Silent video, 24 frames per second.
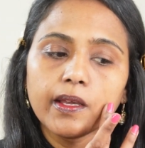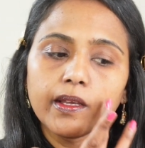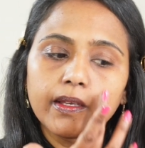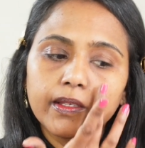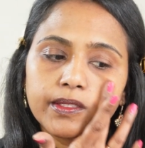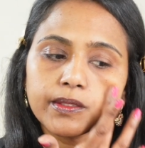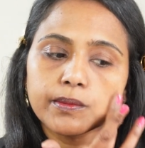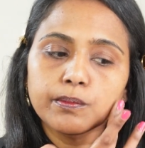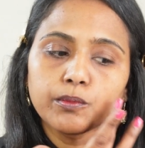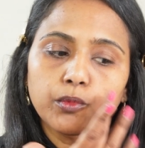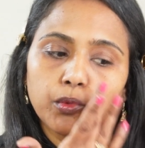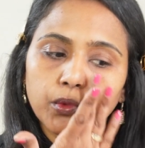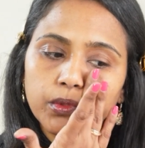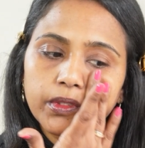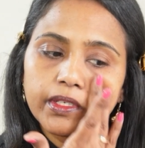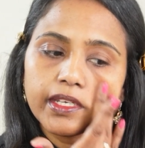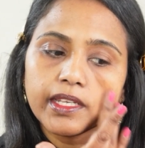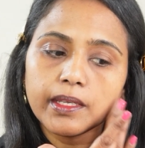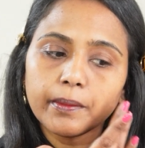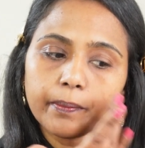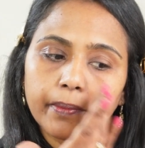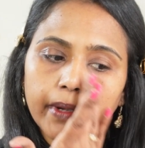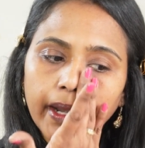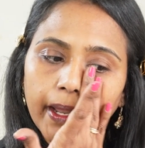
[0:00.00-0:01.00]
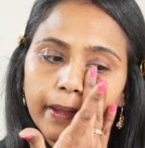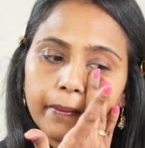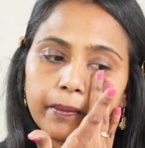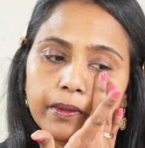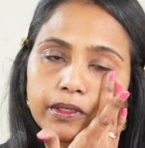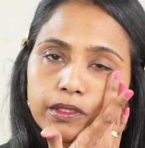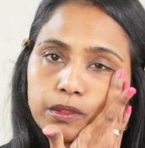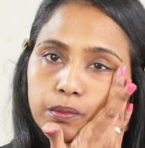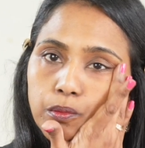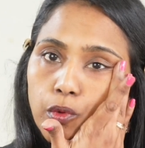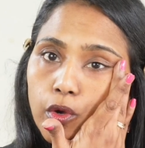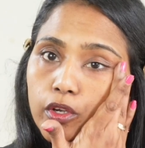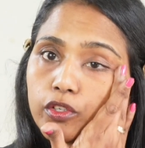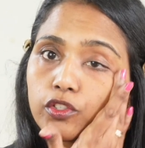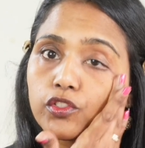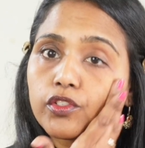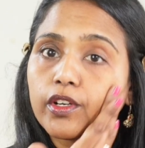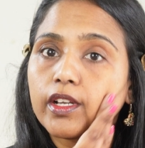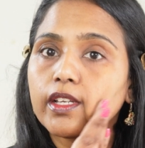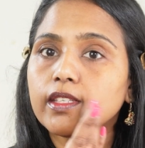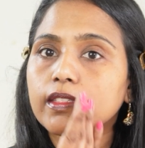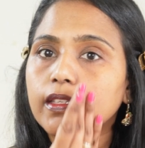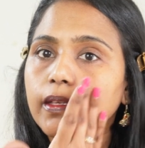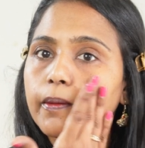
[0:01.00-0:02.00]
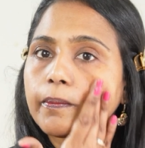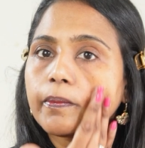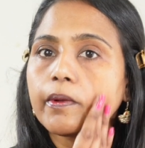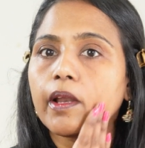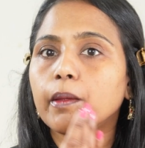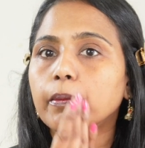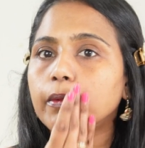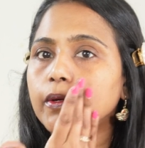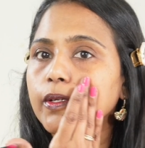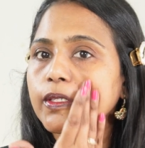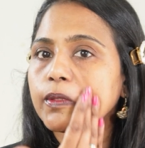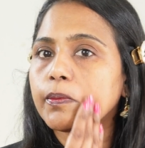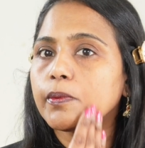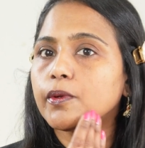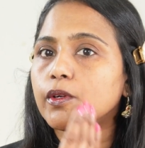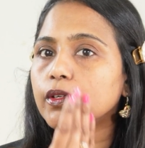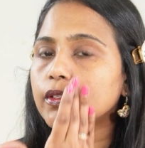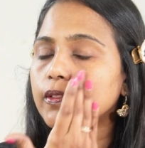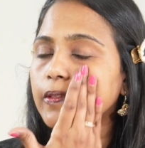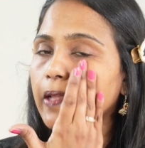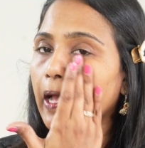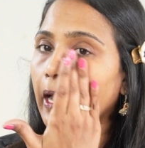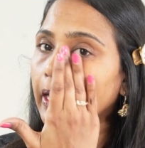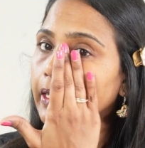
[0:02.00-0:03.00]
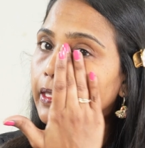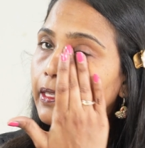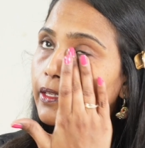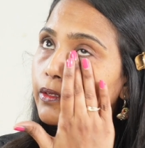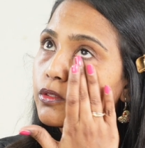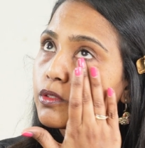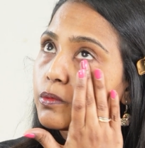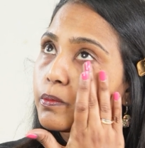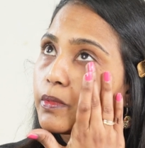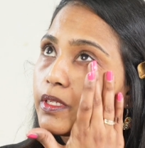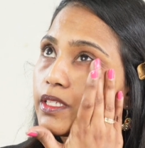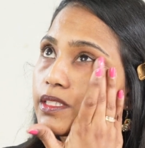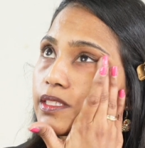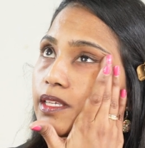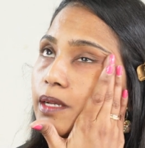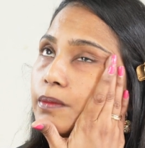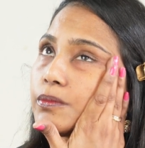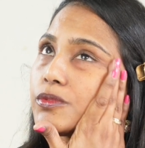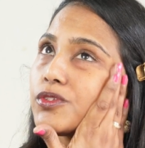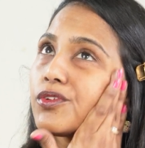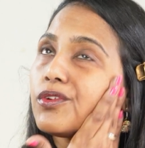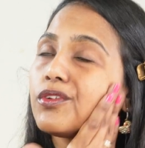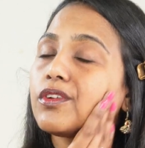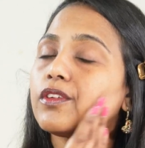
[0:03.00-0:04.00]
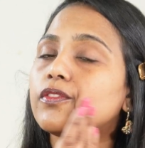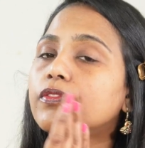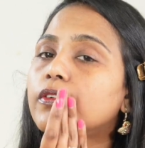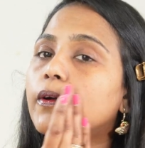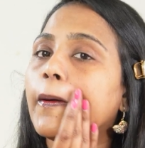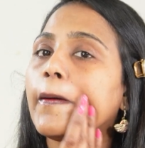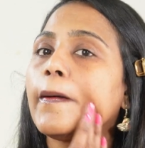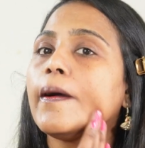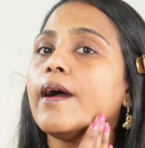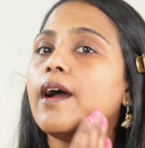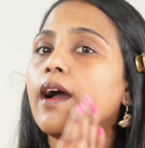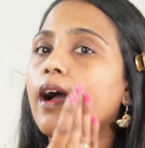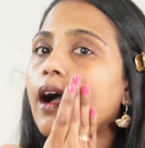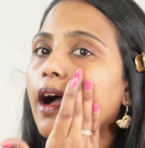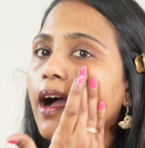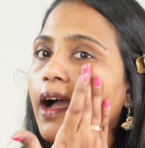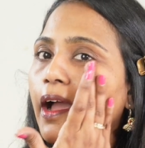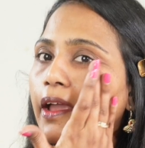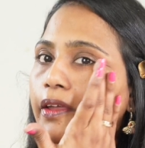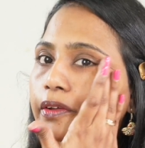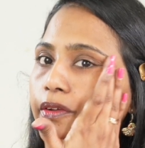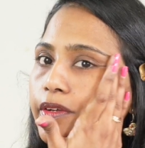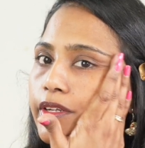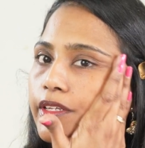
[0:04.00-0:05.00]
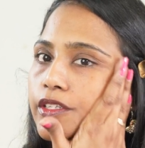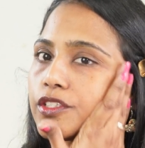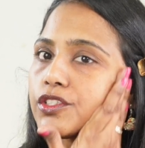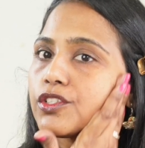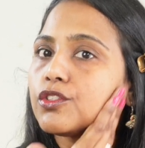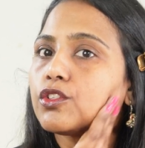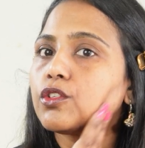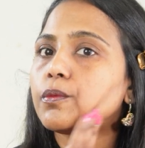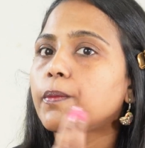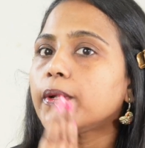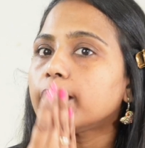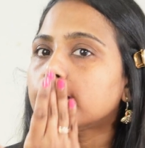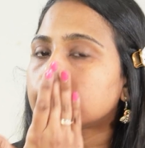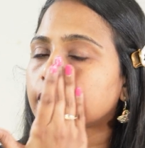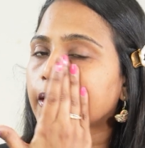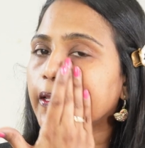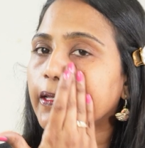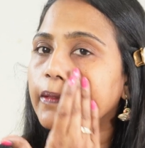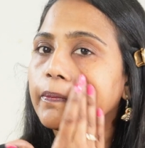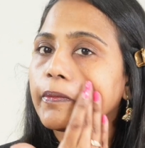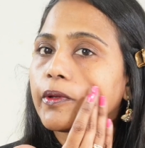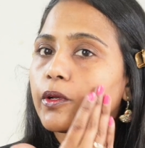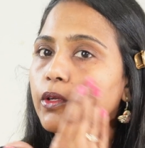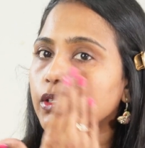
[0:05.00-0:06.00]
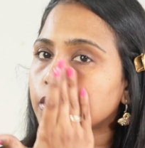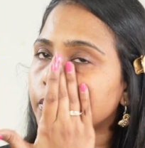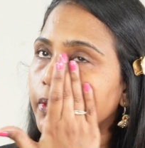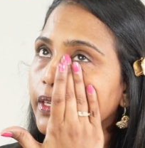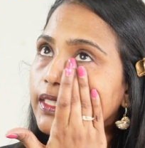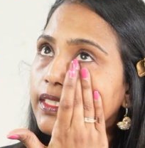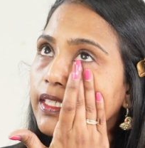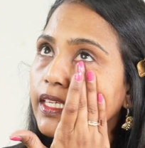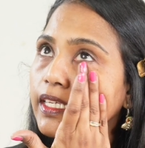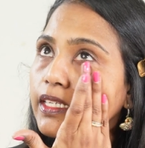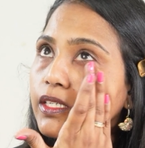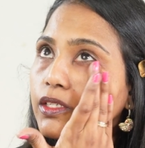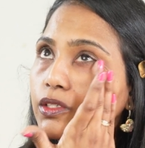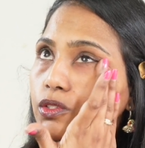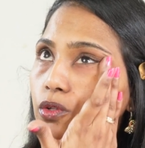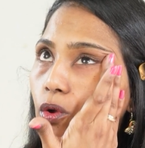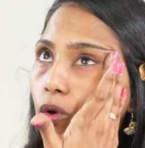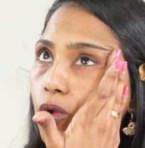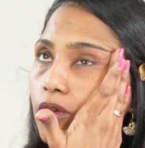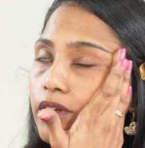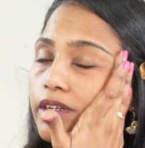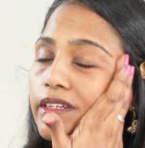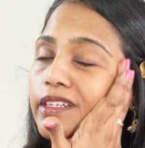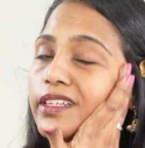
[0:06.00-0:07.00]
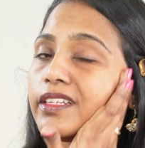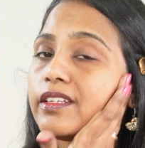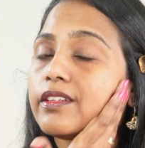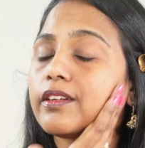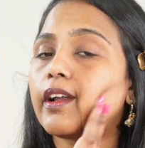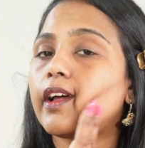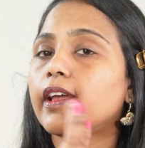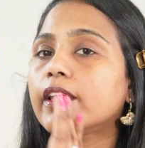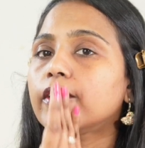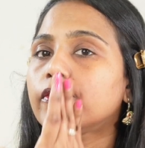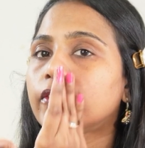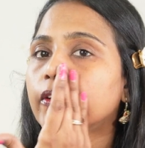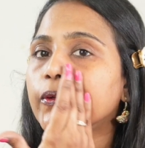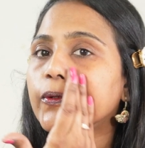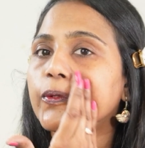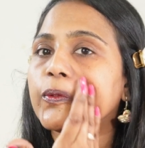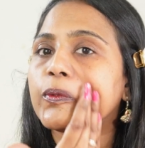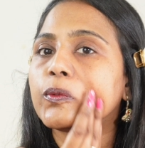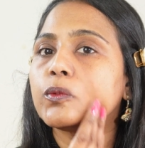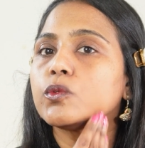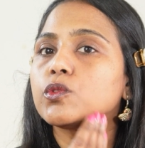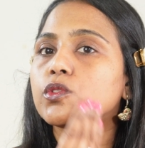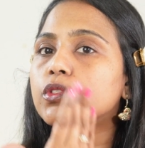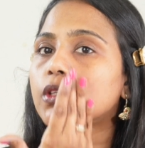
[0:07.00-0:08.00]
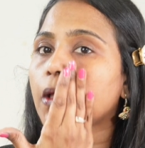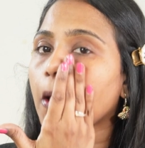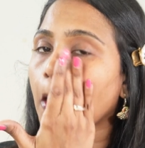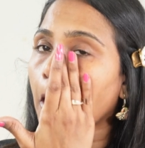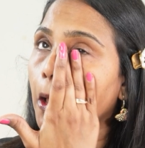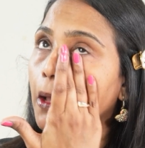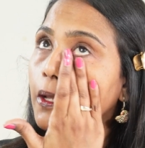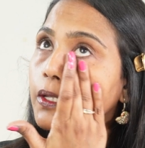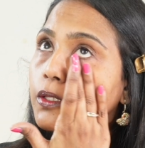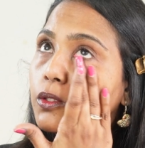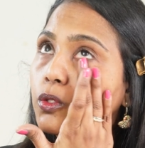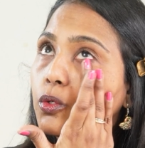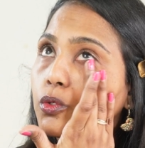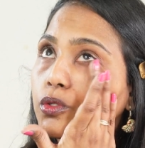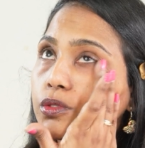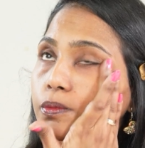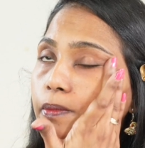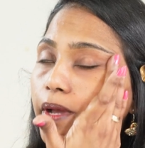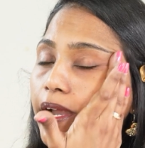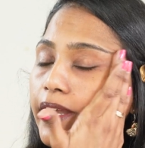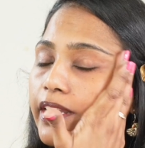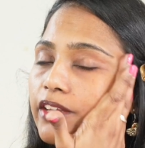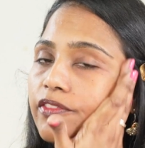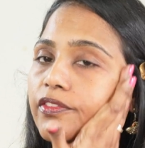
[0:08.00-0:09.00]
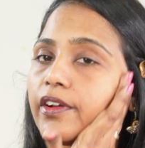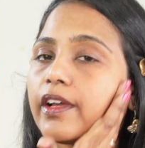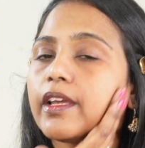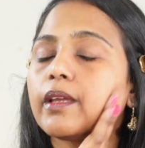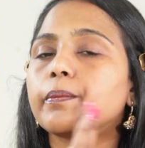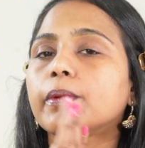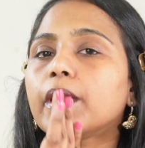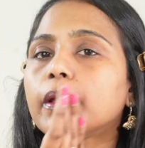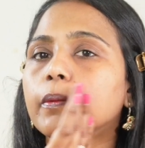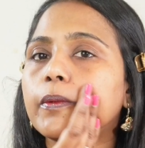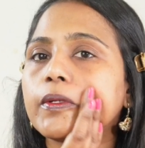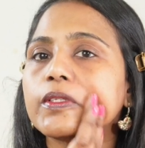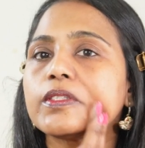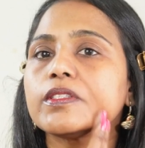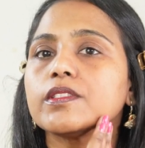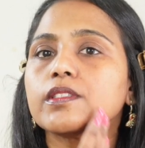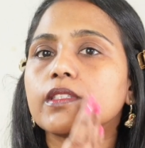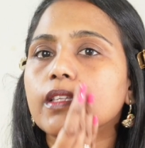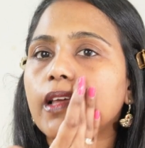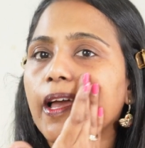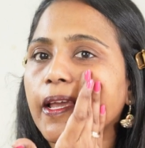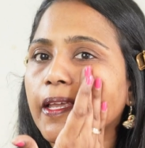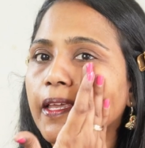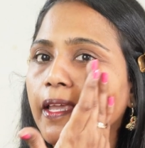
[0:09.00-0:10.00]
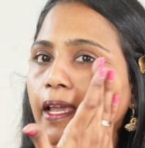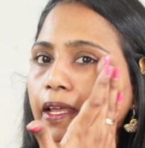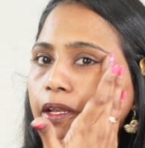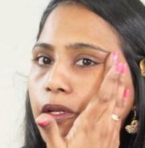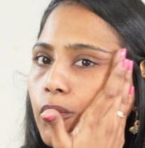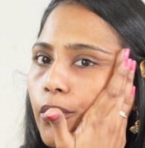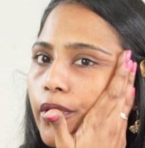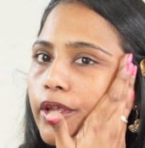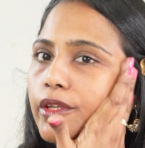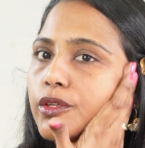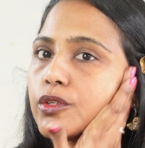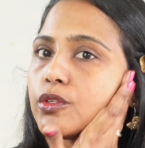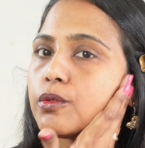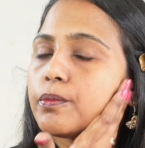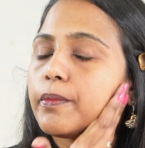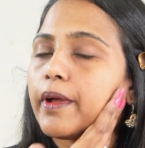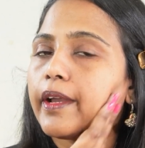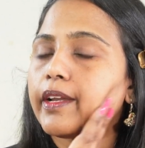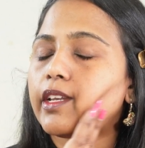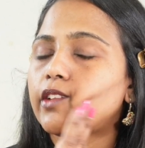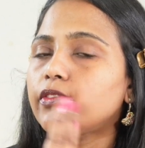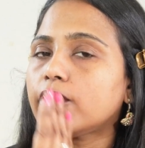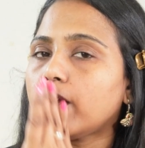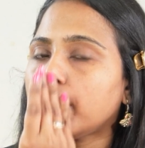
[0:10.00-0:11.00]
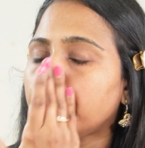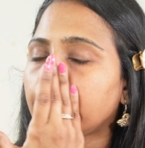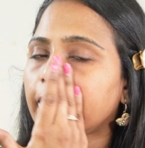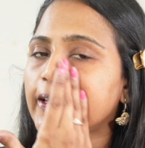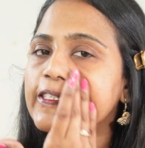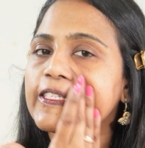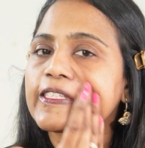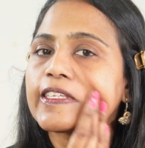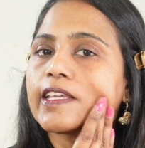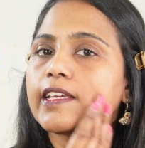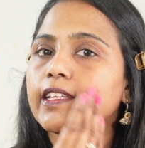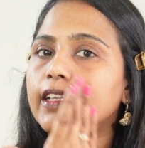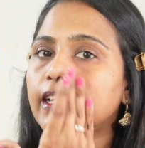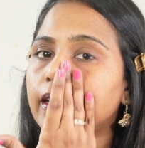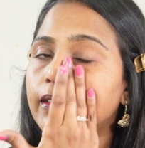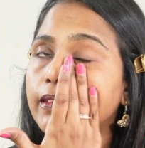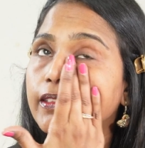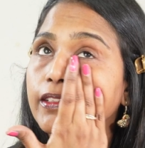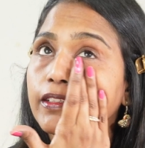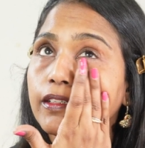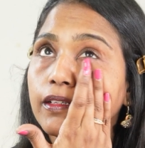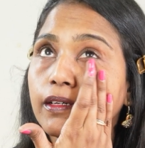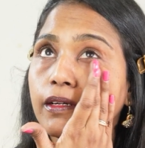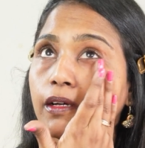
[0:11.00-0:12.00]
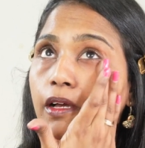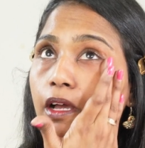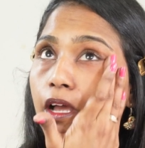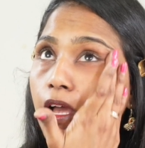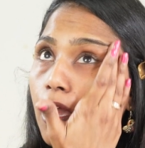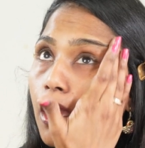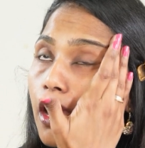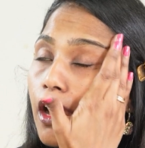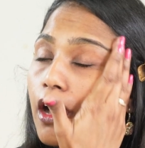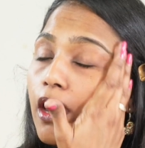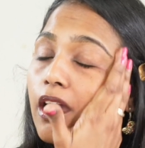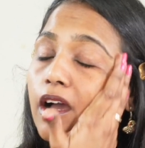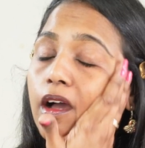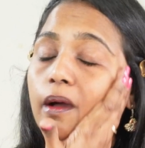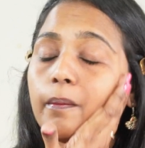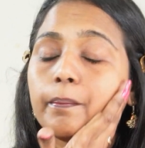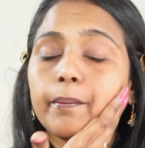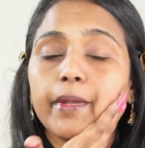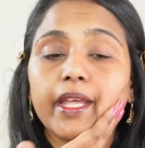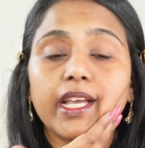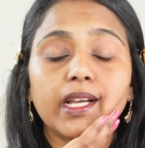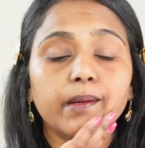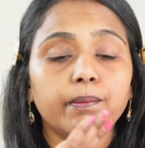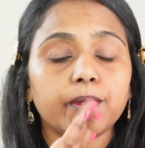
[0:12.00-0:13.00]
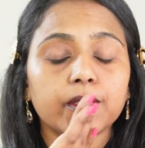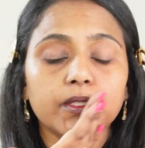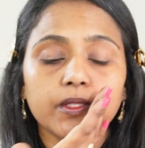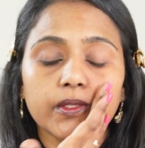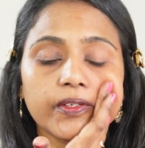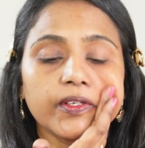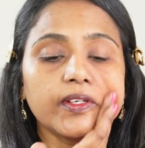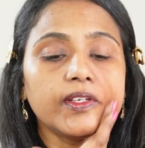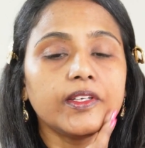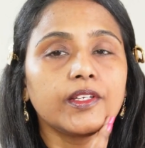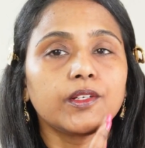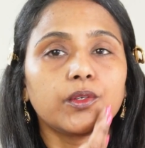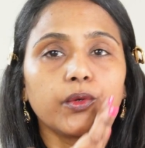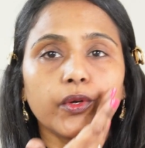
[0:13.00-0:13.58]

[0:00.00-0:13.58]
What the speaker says: smoothing primers, moisturizing primers, because that gives me some sort of a hydration to my skin, because my skin is already dry. If I use those mattifying primers, it's again going to mattify my skin and the makeup is really